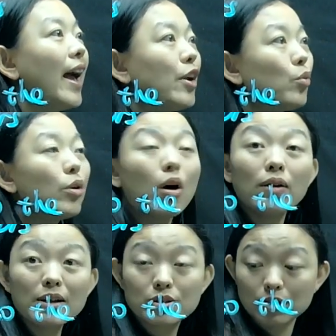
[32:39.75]
And we
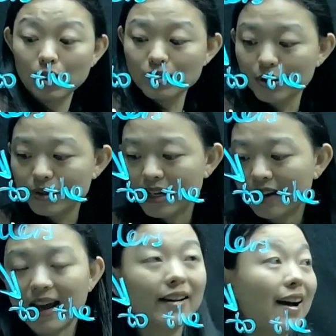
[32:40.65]
also
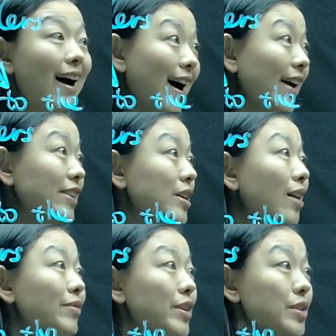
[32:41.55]
say that the height
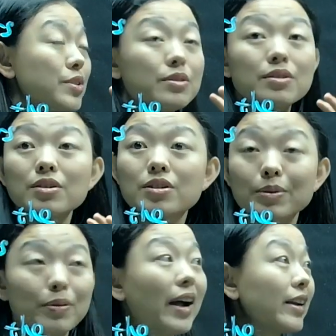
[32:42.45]
of the
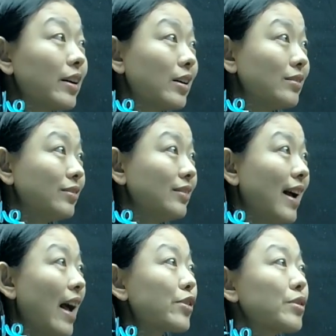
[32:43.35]
supply curve
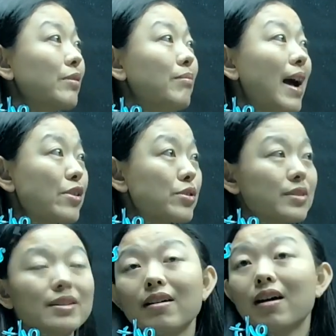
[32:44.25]
actually
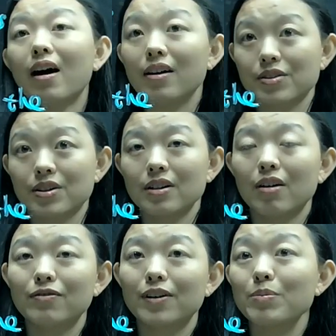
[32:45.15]
measures the cost
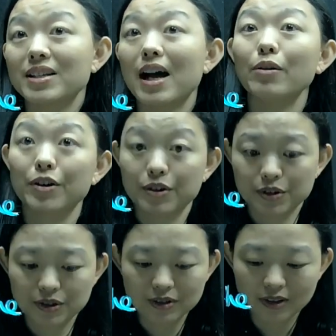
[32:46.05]
from
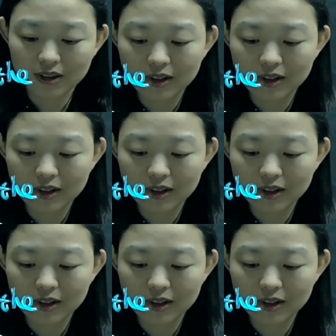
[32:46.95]
sellers.